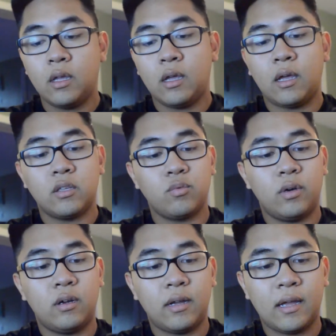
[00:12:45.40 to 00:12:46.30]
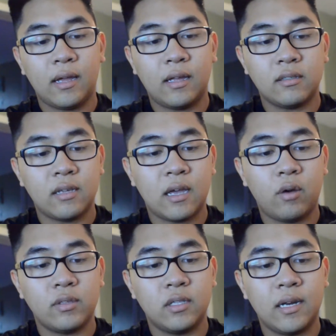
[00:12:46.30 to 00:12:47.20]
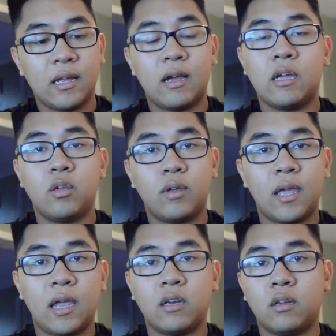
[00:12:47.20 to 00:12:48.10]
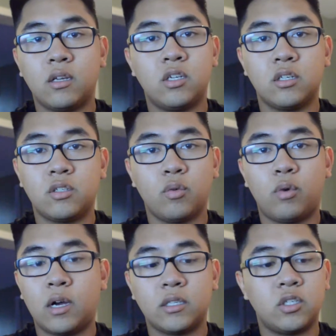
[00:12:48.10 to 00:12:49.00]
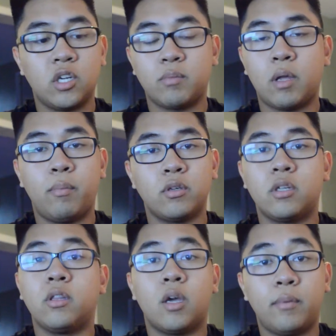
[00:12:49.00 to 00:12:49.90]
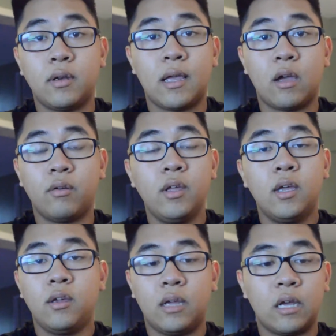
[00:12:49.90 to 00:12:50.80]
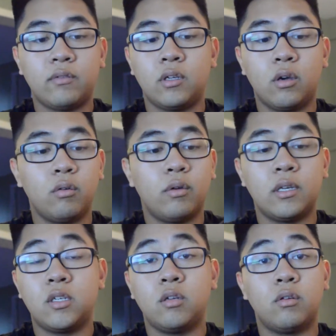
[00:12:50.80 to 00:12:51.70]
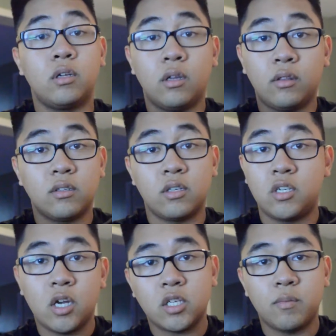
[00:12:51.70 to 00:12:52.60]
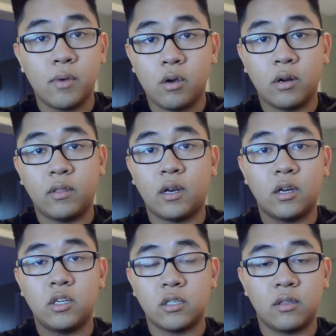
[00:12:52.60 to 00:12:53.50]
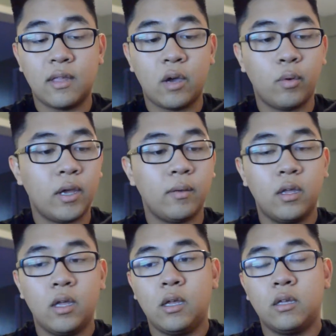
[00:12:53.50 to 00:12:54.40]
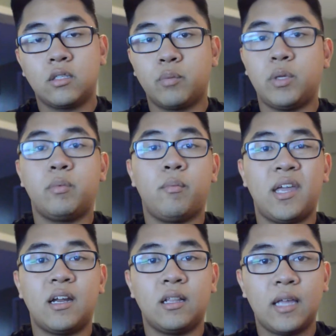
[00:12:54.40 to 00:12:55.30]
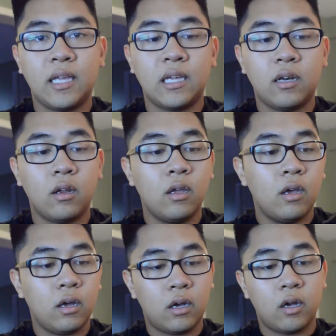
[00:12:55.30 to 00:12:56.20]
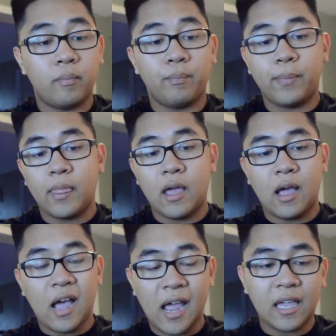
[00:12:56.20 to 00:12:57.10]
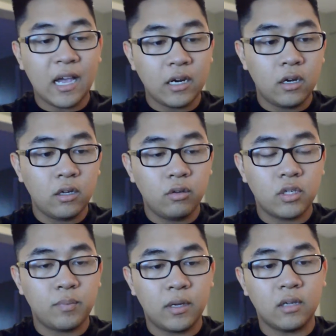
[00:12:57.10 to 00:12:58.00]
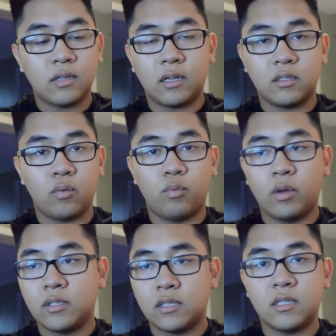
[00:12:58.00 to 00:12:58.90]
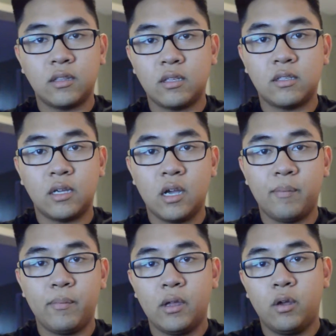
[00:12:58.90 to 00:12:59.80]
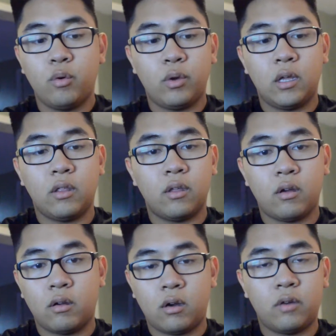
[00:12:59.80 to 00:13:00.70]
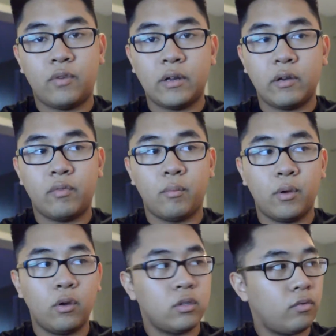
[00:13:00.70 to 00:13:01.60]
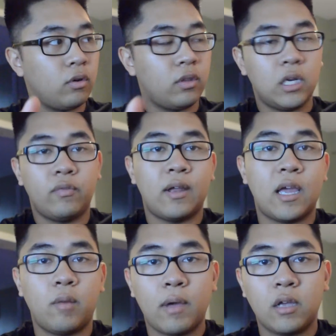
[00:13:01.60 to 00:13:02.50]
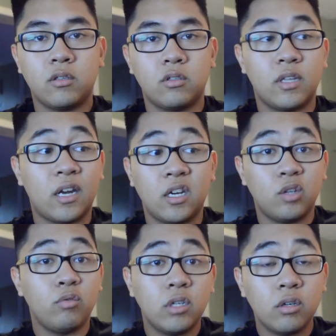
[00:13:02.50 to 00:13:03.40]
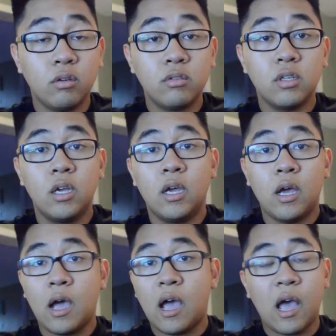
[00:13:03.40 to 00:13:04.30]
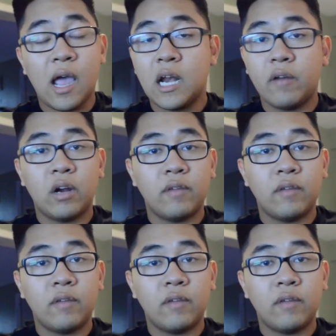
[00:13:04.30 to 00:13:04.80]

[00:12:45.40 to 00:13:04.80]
as well as how it's laid out, how you can't adjust your watts just by pushing the up and down. You have to go into this adjust mode and then adjust it that way. Some people may not like it. I kind of do, just because, like I said, once I set this thing up with all 5 different modes for the different atomizers that I do use, I never